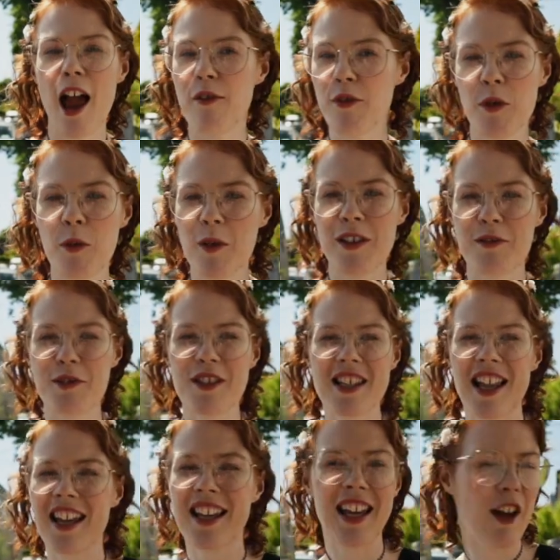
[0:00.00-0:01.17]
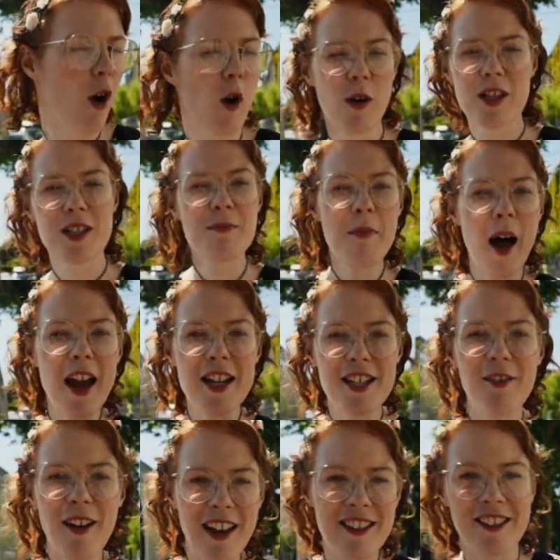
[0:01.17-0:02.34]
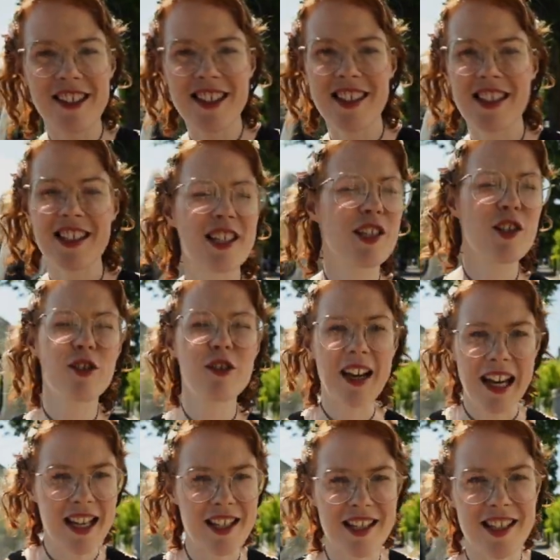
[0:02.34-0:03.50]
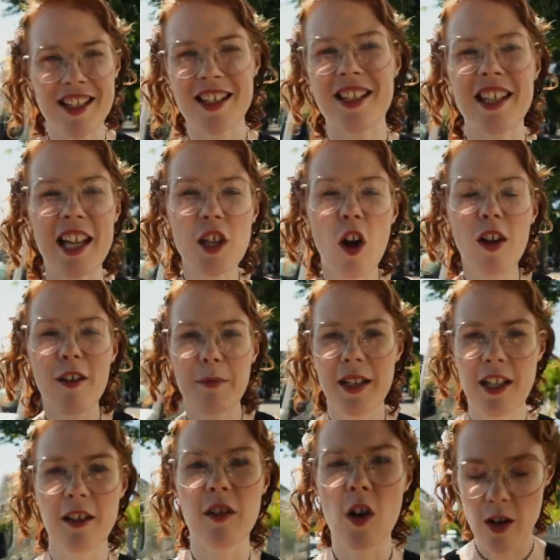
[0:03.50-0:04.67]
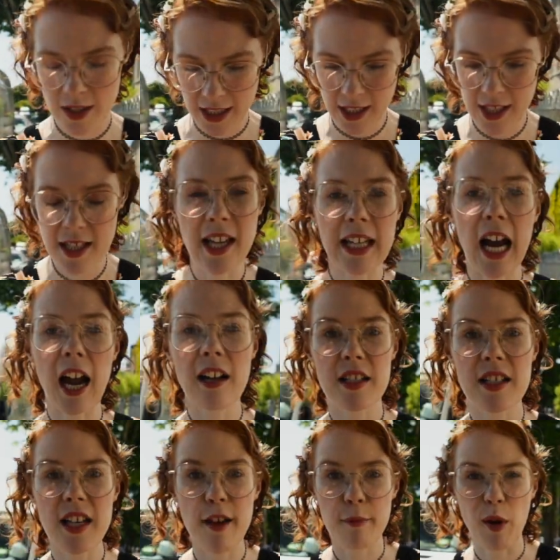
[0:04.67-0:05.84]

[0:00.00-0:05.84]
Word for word: everyone was like, oh, it's mighty weather, isn't it? It's great, isn't it? That's all I've been hearing all day. It's like Ireland give